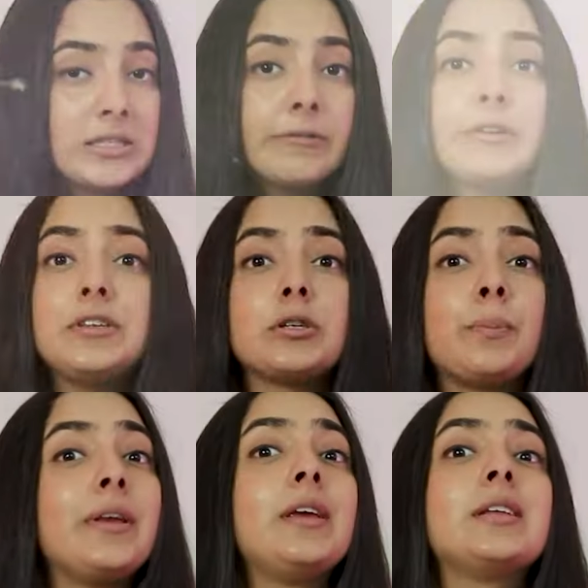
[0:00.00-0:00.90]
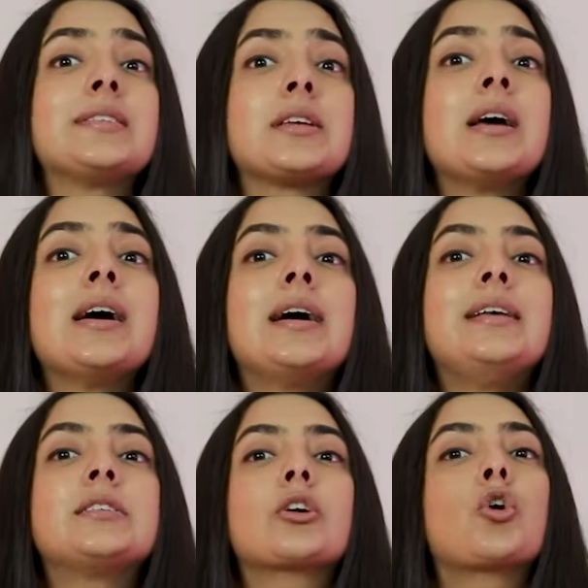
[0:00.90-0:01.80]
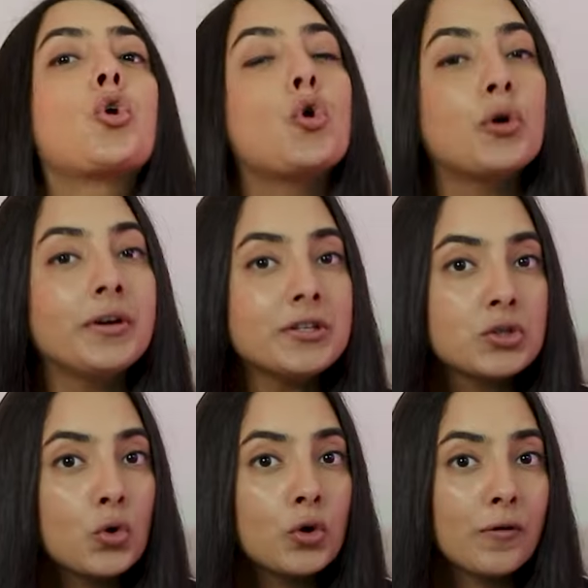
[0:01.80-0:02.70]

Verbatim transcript: Civil disobedience is the cornerstone